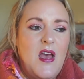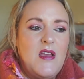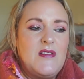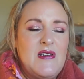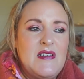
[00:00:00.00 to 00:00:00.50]

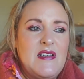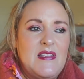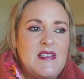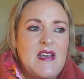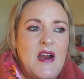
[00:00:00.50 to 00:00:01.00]
she did at
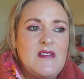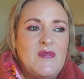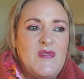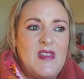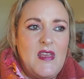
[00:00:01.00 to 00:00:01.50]
the start
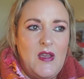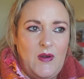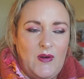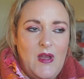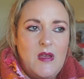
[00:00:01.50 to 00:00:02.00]
of the
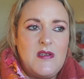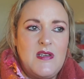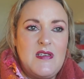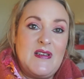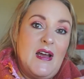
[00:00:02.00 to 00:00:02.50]
year, she
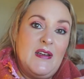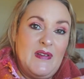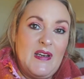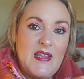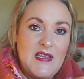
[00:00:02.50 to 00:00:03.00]
did a kind of
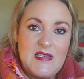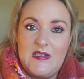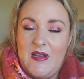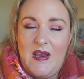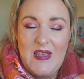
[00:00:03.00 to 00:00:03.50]
a list